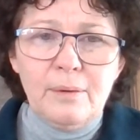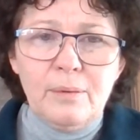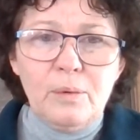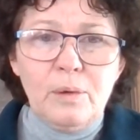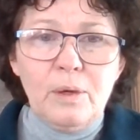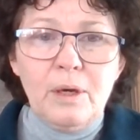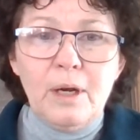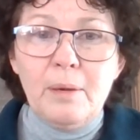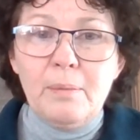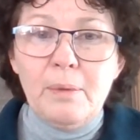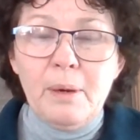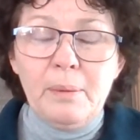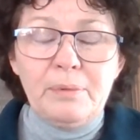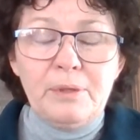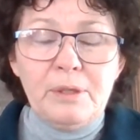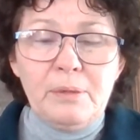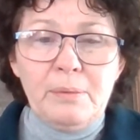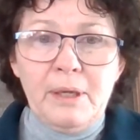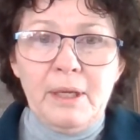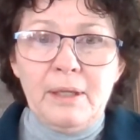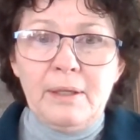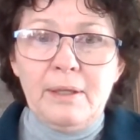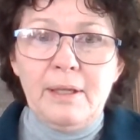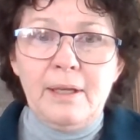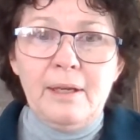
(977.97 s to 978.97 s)
will come up to
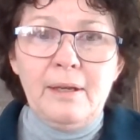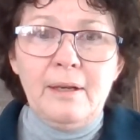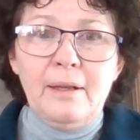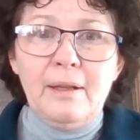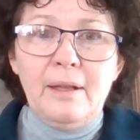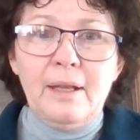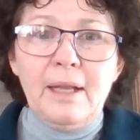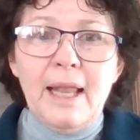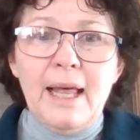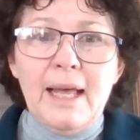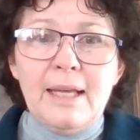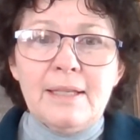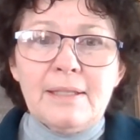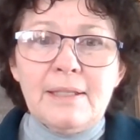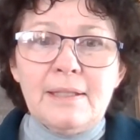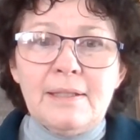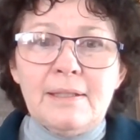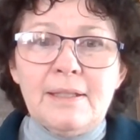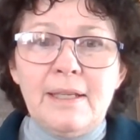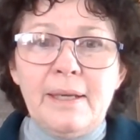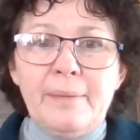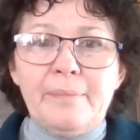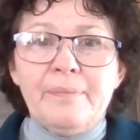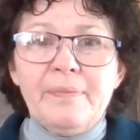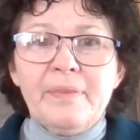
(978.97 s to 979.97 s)
me at the end of the class and
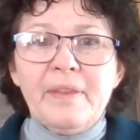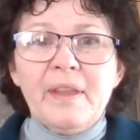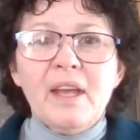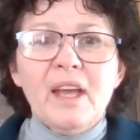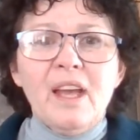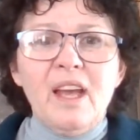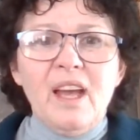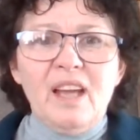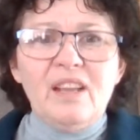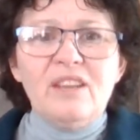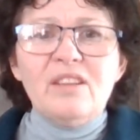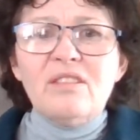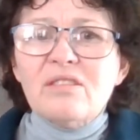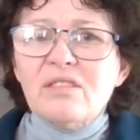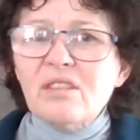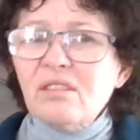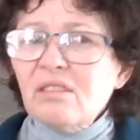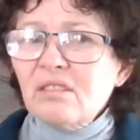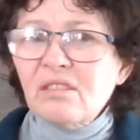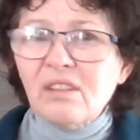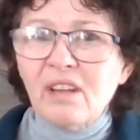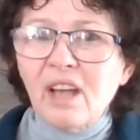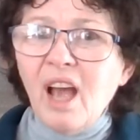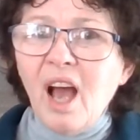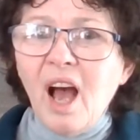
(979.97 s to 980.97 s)
say, I just
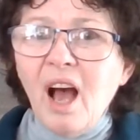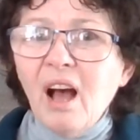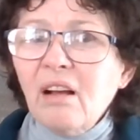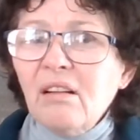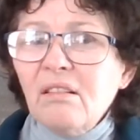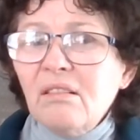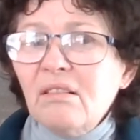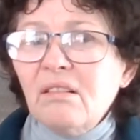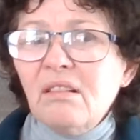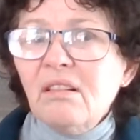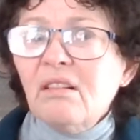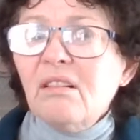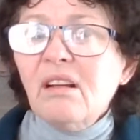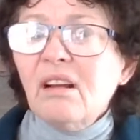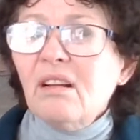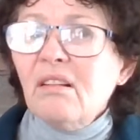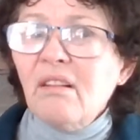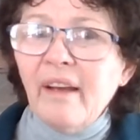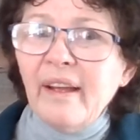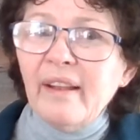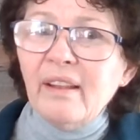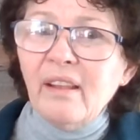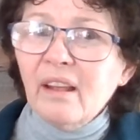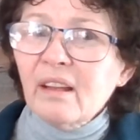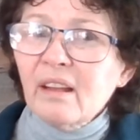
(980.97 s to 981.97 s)
don't see how you can
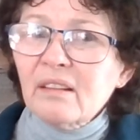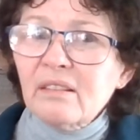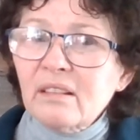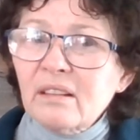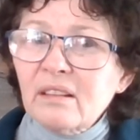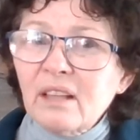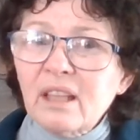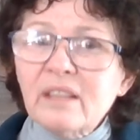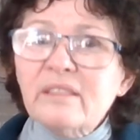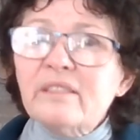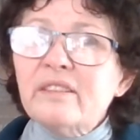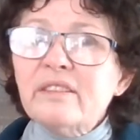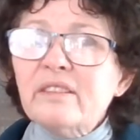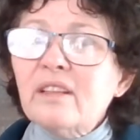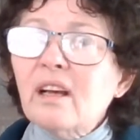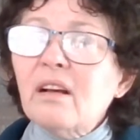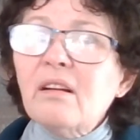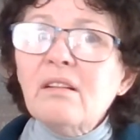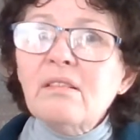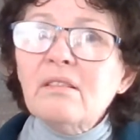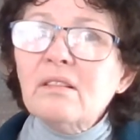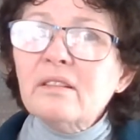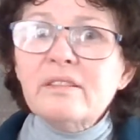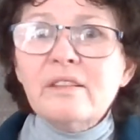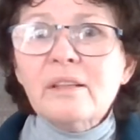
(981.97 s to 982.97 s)
grade this. It's
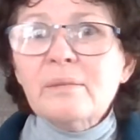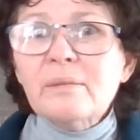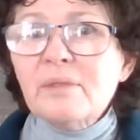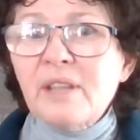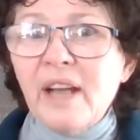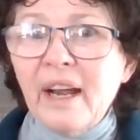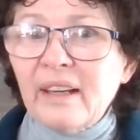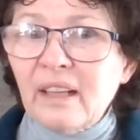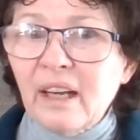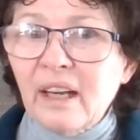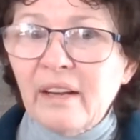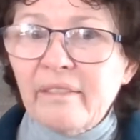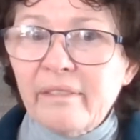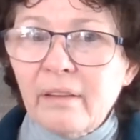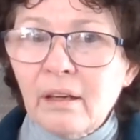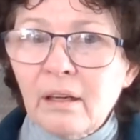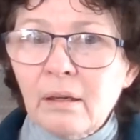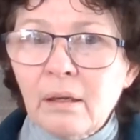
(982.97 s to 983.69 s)
so subjective.